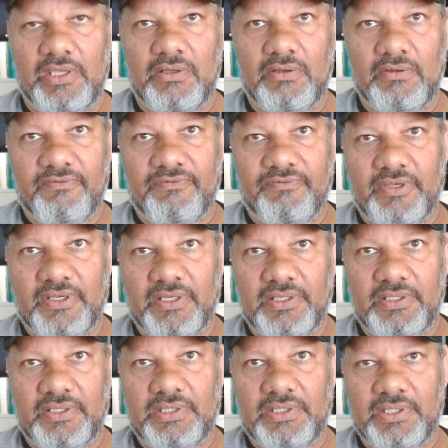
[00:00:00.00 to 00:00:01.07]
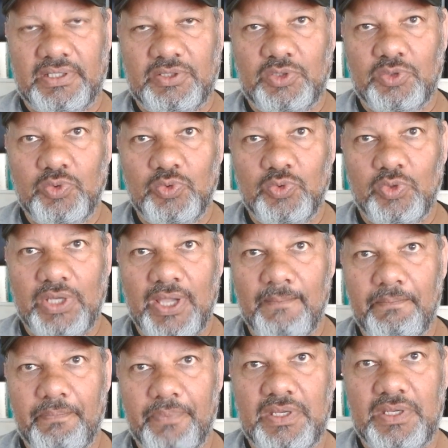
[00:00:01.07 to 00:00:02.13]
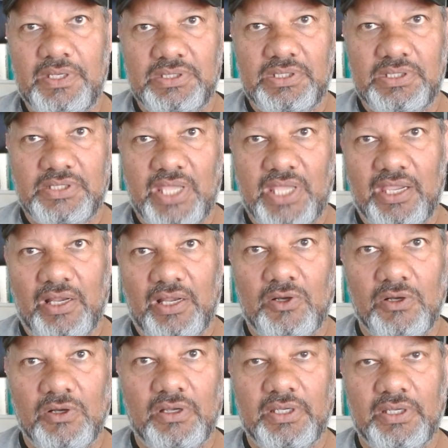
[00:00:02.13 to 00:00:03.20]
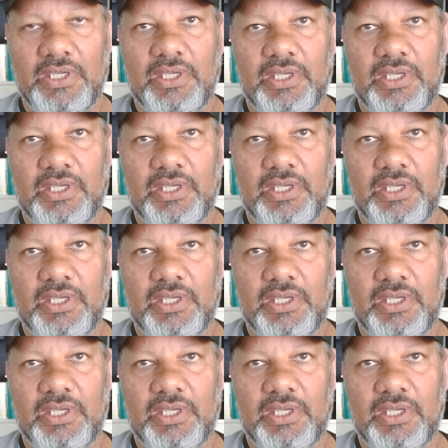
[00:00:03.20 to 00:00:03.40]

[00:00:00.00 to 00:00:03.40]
of the two companies in dialogue,